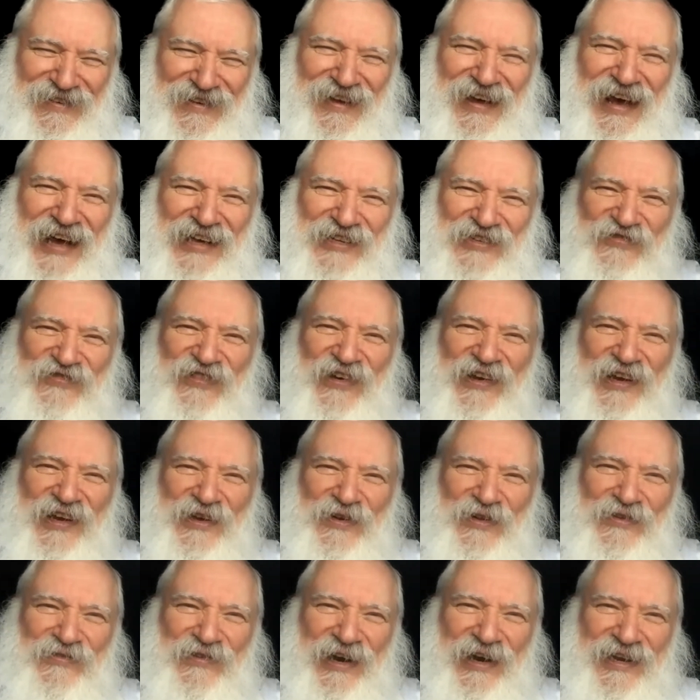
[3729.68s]
that's funny
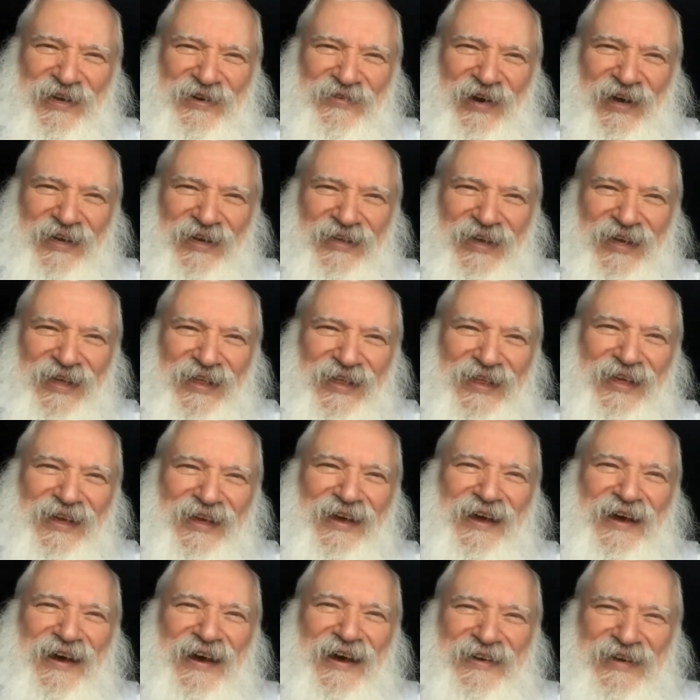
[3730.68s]
already, right?
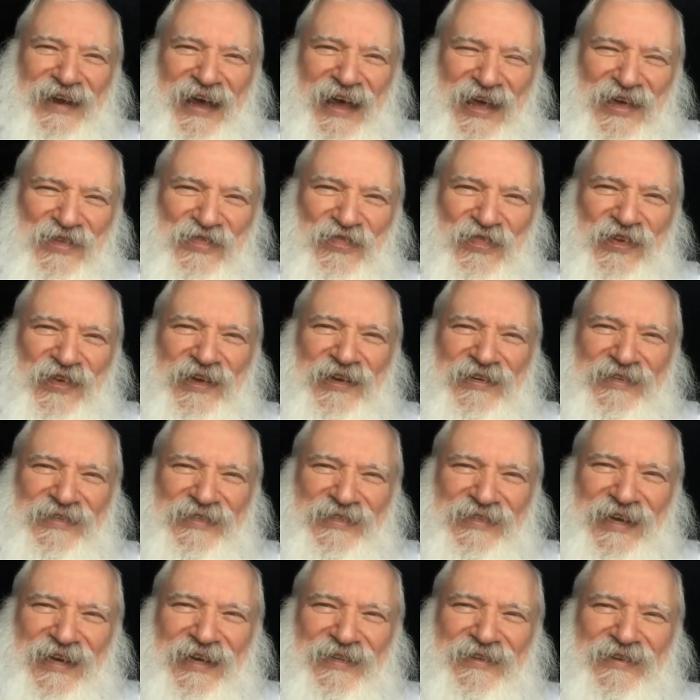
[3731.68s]
An
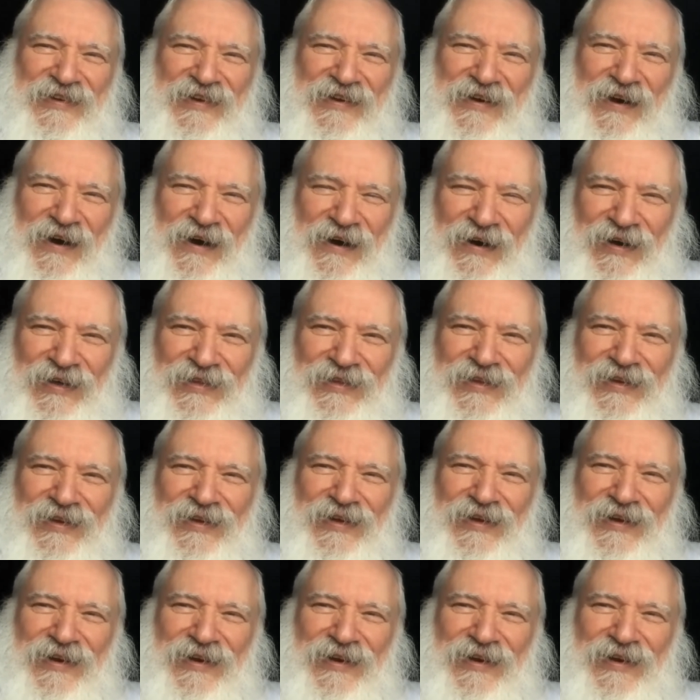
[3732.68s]
atheist said to God,